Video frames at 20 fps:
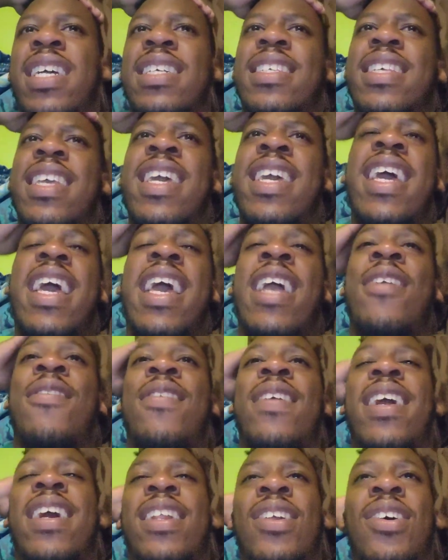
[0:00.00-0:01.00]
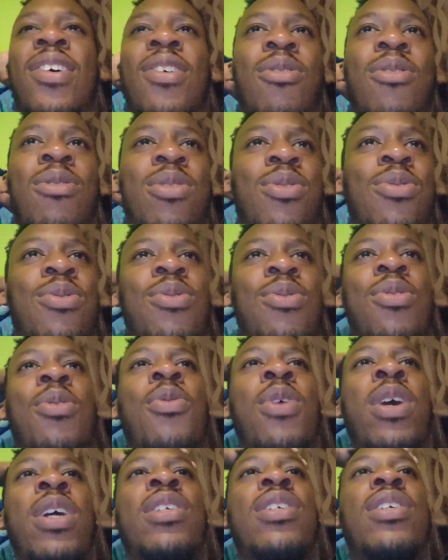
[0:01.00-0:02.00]
I guess getting angry at the old
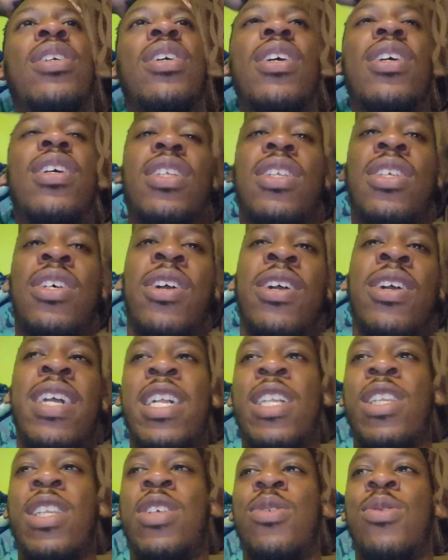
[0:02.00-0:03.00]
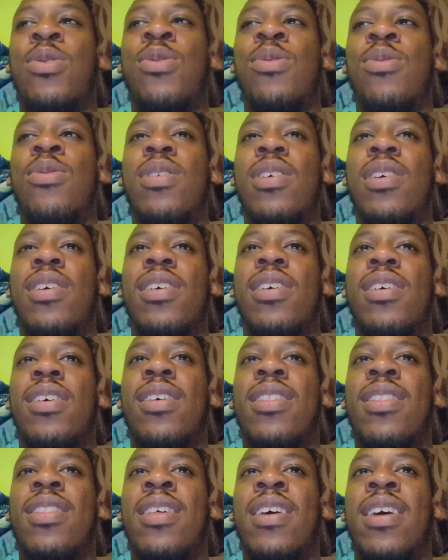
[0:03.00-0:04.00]
school, which turned into
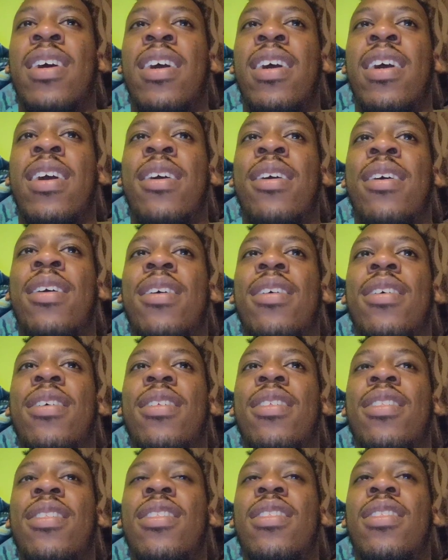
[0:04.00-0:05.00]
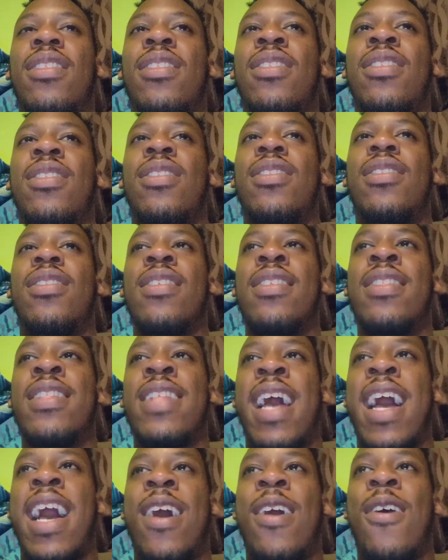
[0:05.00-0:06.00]
the
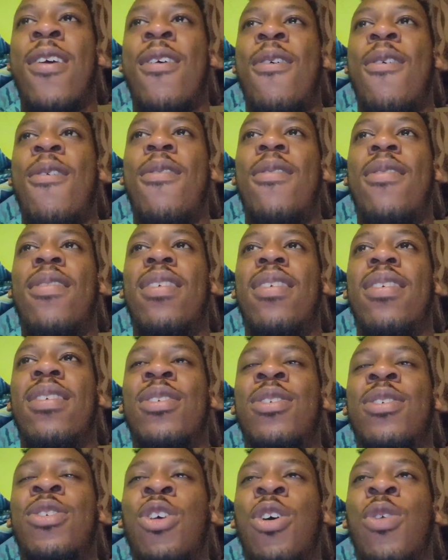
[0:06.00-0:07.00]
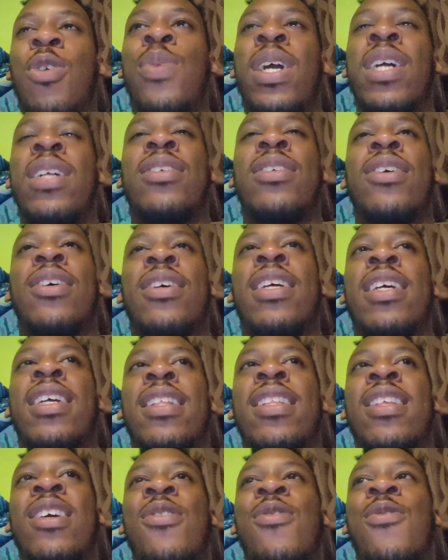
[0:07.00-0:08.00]
now Joe Budden
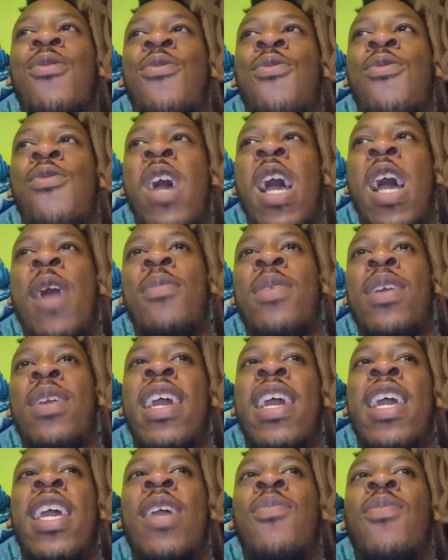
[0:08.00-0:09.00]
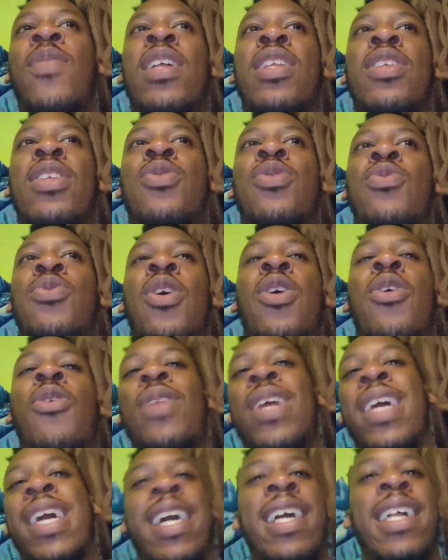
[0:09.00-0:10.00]
turning the rap game
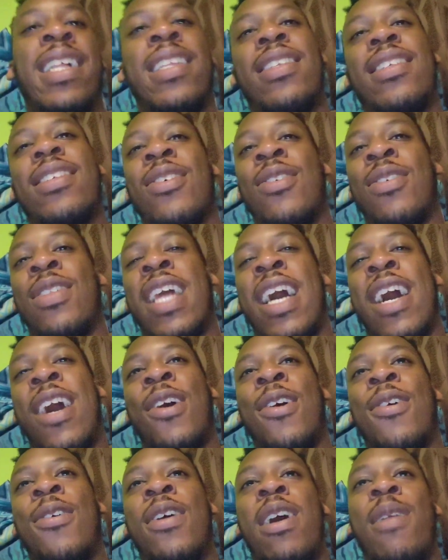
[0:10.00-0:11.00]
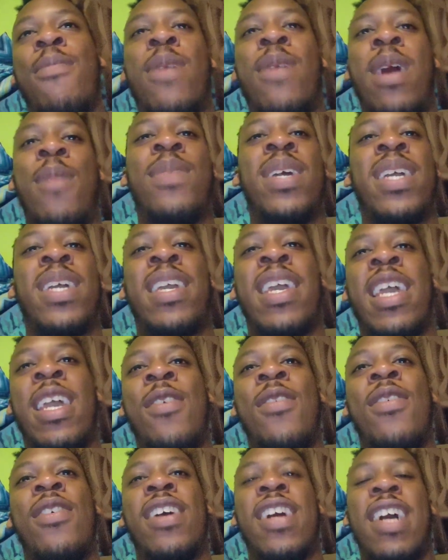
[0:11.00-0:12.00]
into old heads. So now hip hop
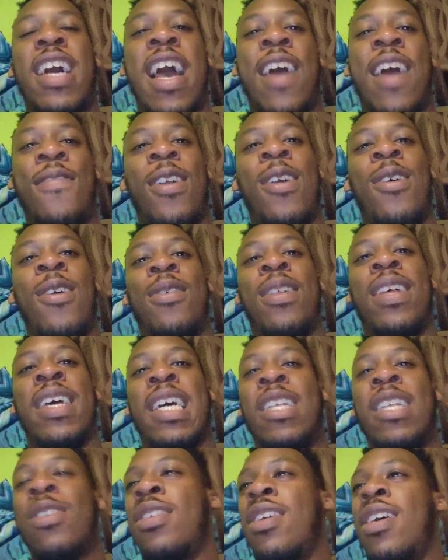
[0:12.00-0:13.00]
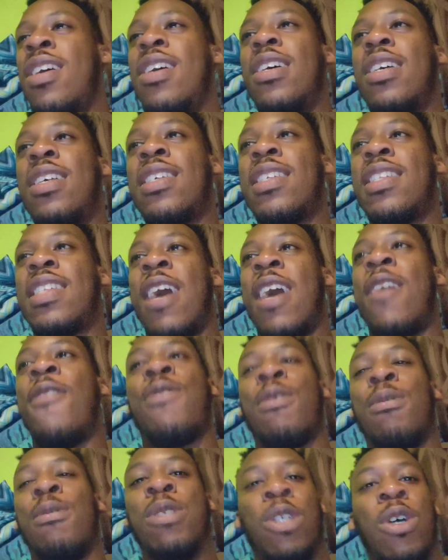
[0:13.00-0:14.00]
became having old heads
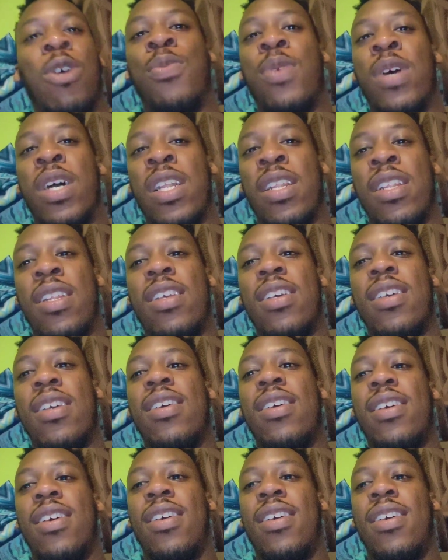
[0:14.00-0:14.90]
stem from Joe Budden.